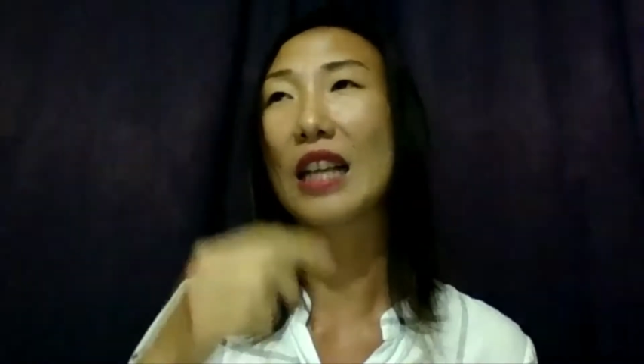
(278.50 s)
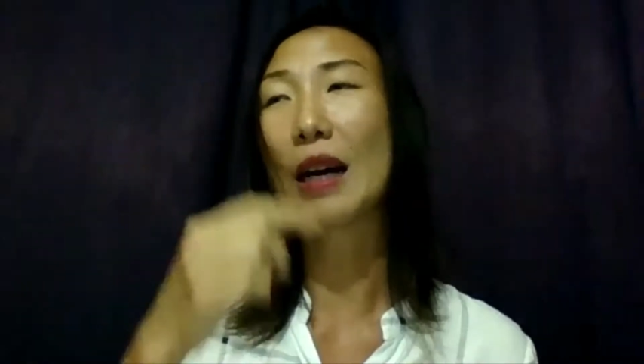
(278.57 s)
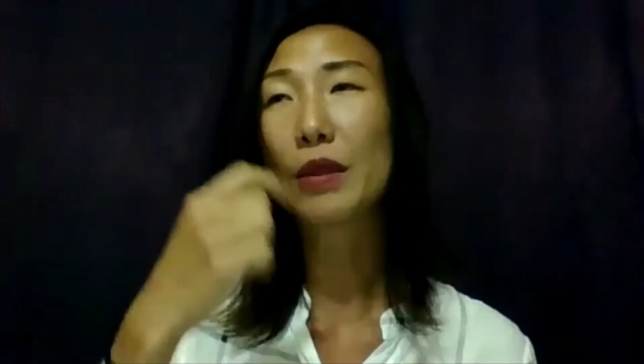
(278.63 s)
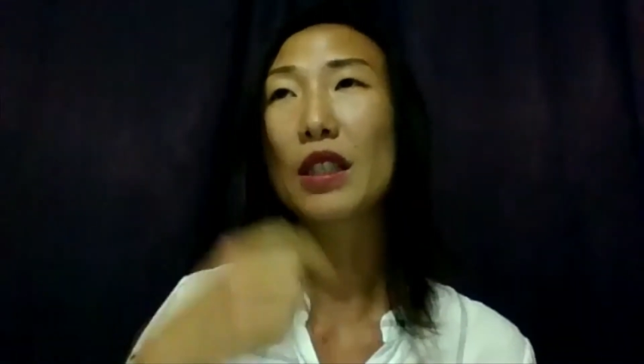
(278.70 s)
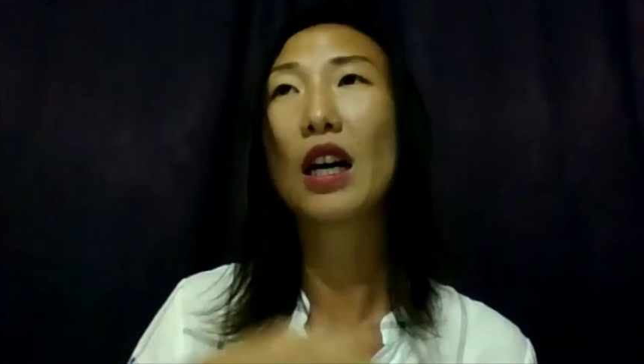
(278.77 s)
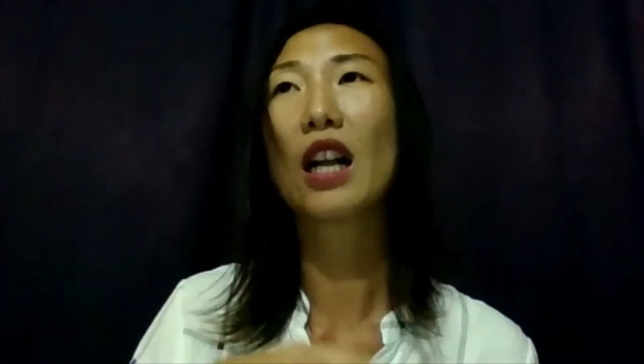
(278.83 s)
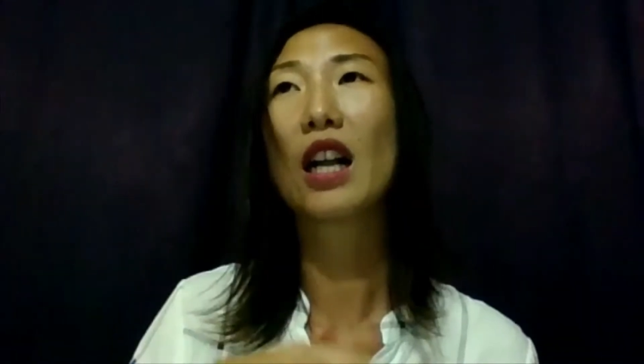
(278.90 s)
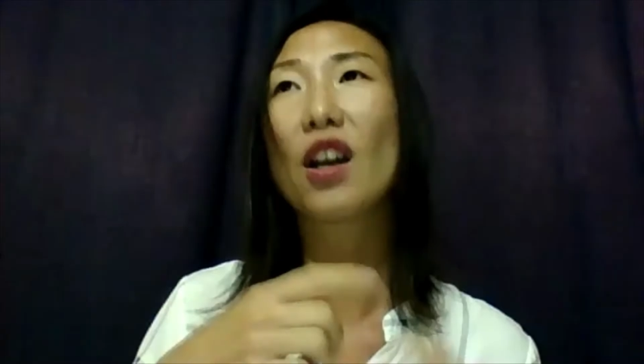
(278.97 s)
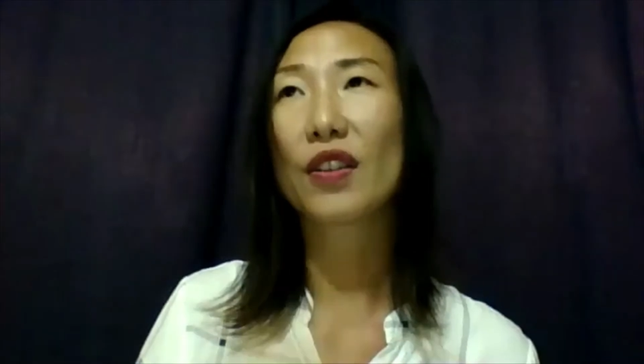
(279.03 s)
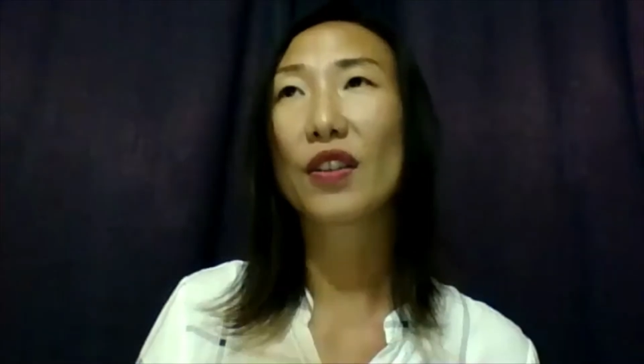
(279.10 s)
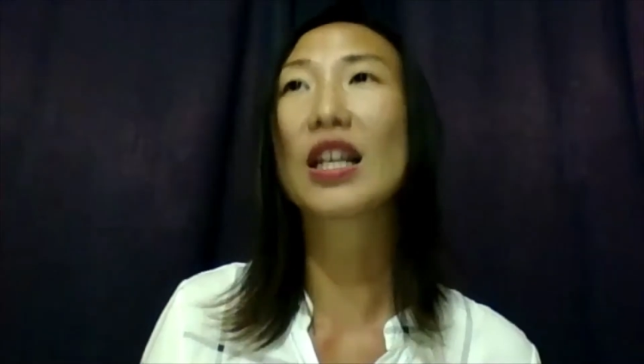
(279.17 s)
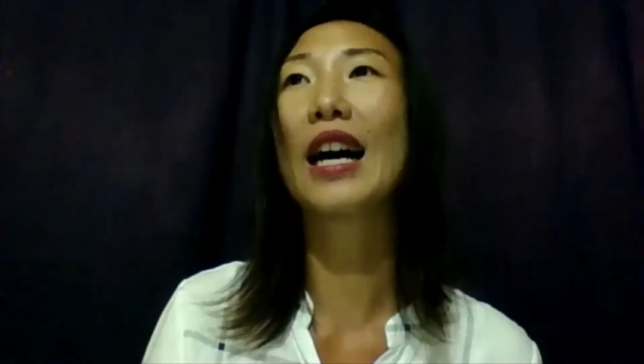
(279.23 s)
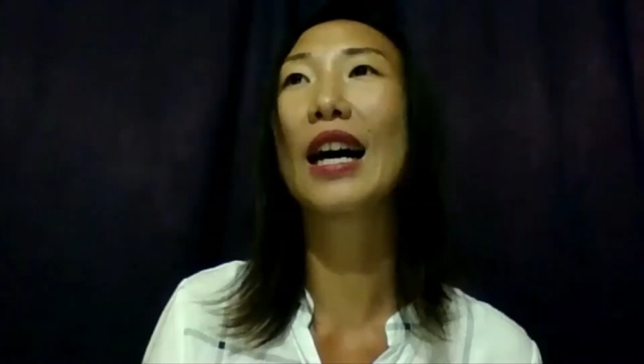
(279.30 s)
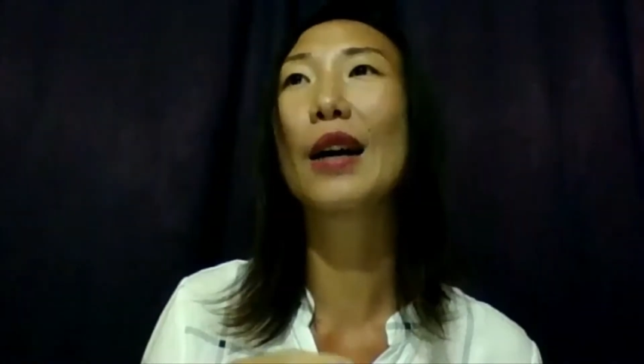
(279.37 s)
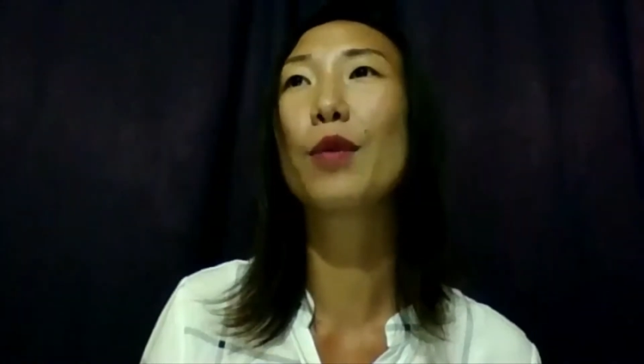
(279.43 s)
a lot of
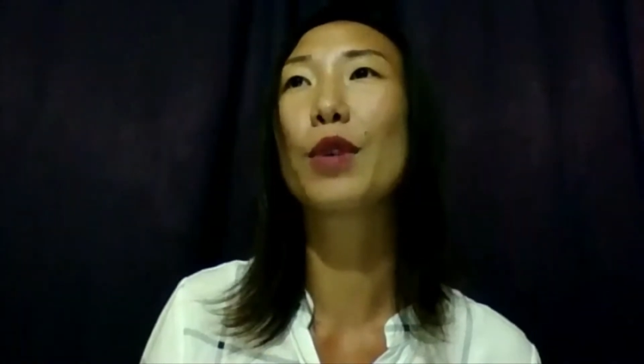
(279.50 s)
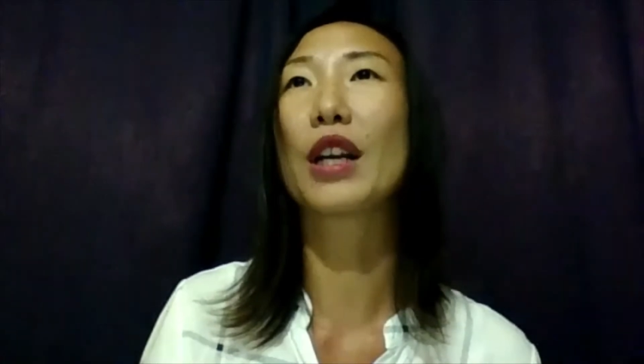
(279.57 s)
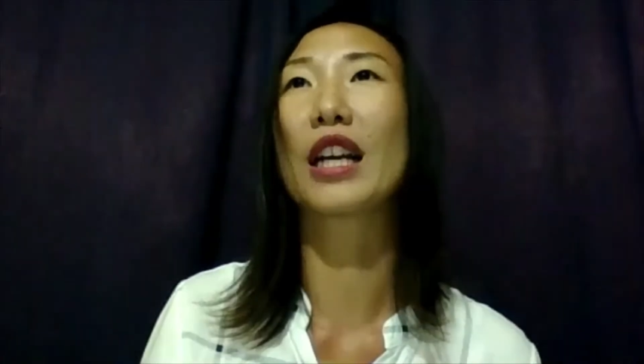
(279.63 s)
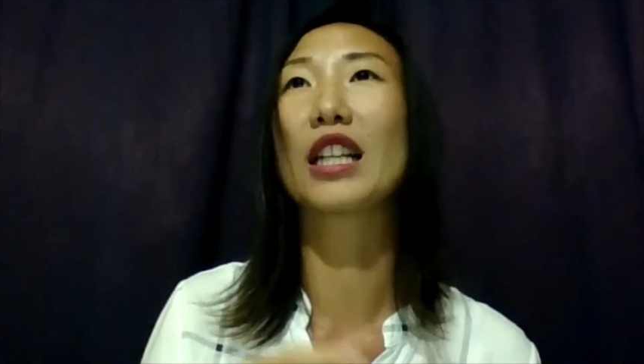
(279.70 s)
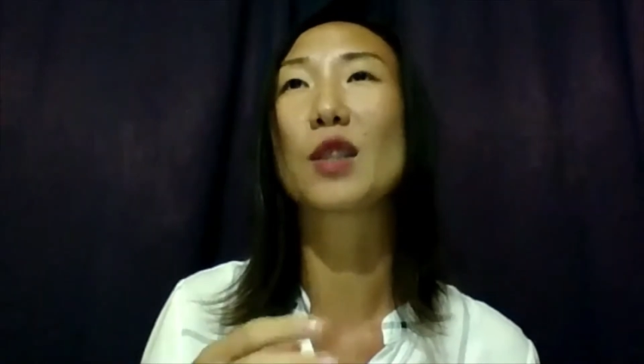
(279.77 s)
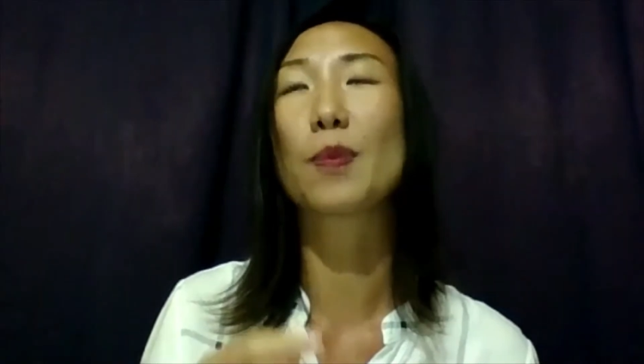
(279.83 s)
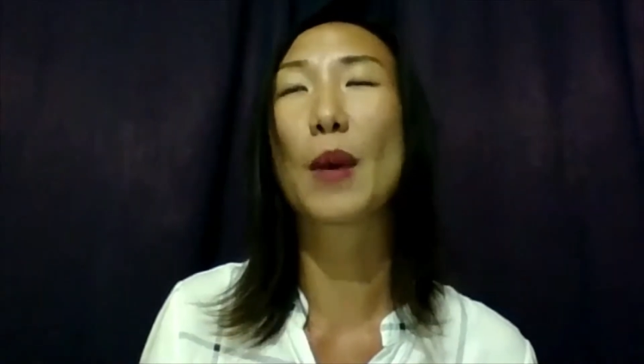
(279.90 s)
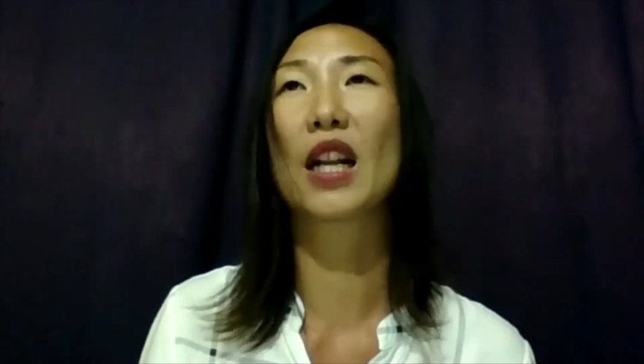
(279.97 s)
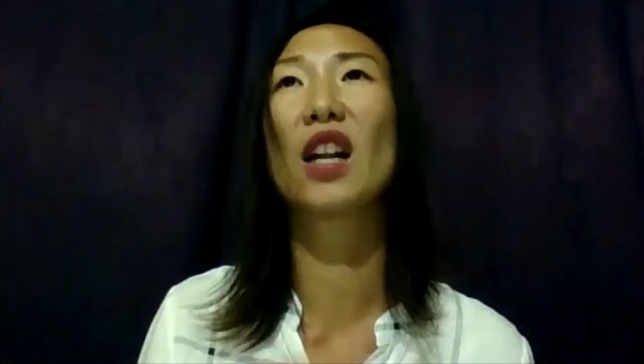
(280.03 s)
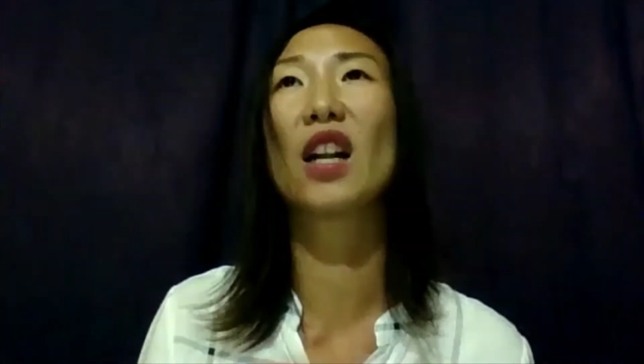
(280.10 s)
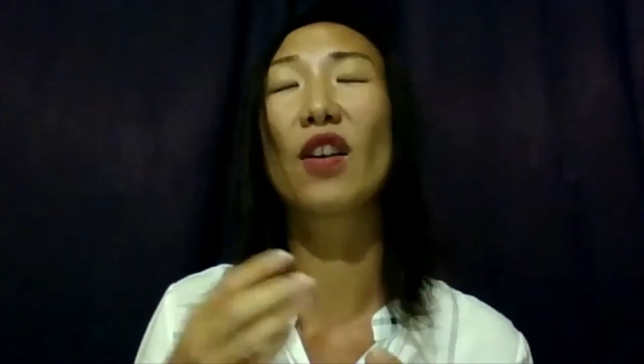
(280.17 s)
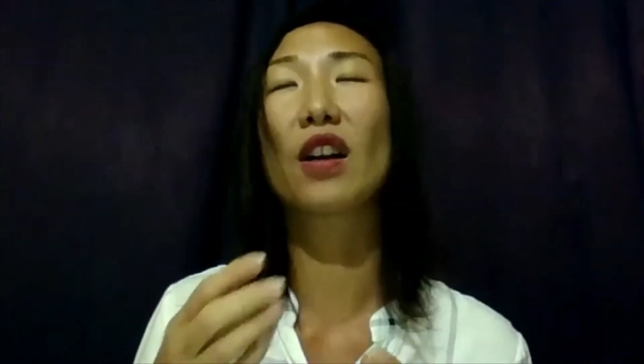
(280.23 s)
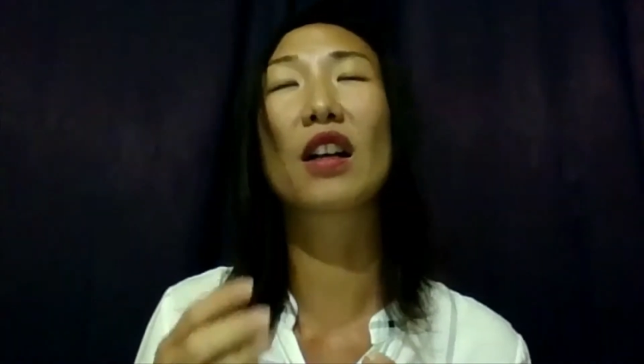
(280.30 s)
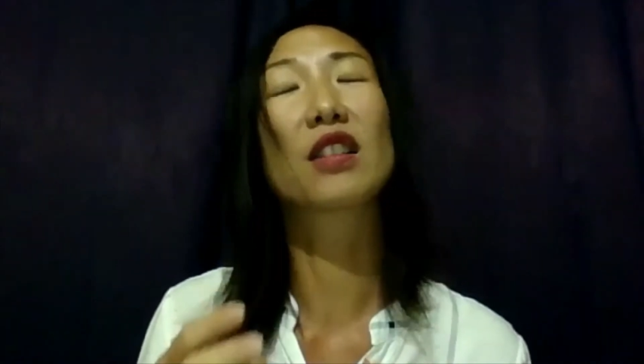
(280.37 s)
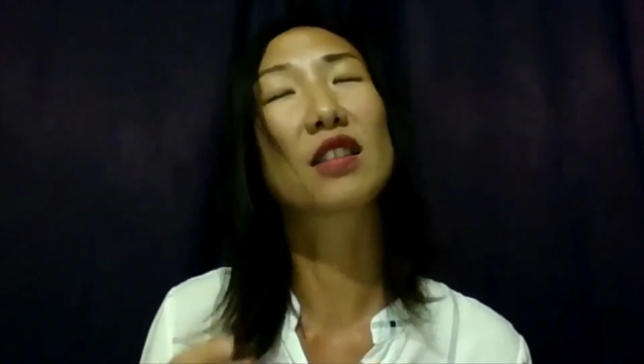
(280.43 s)
time we can spend a lot